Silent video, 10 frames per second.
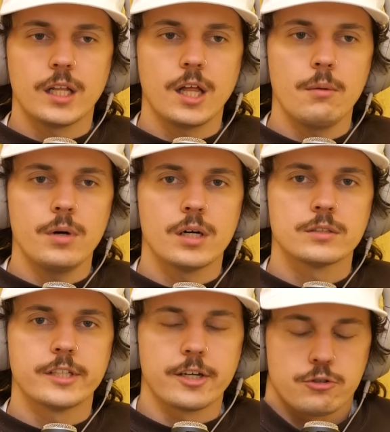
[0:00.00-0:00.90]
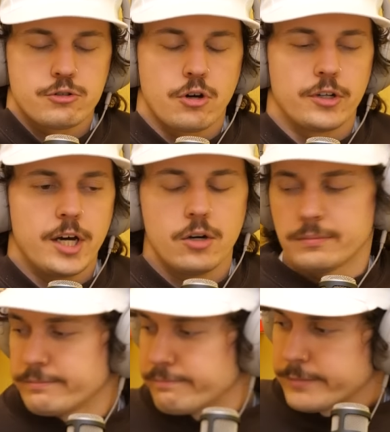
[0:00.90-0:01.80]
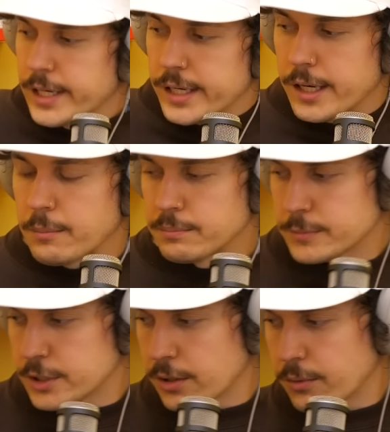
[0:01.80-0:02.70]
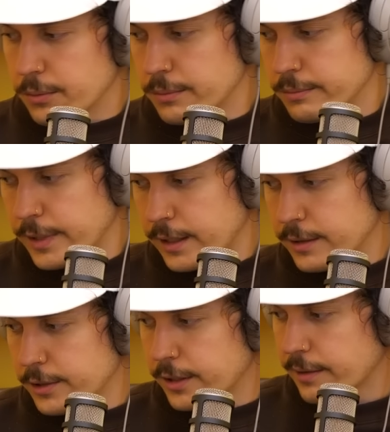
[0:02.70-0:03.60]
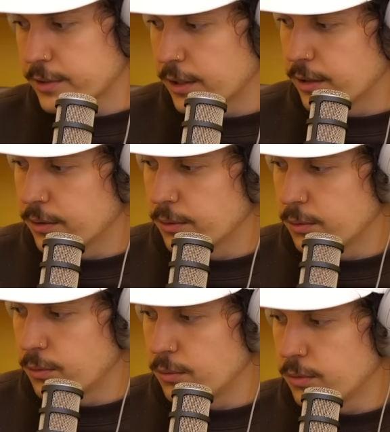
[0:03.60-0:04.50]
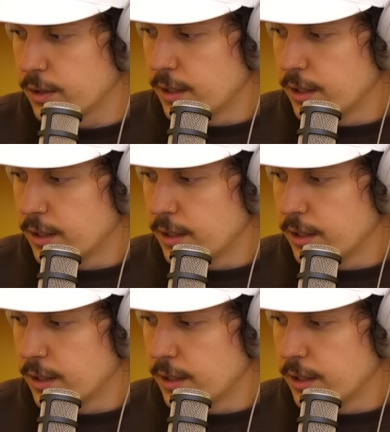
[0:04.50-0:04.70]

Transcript: Club. Tickets are sold out. So, I don't know. You're going to have to go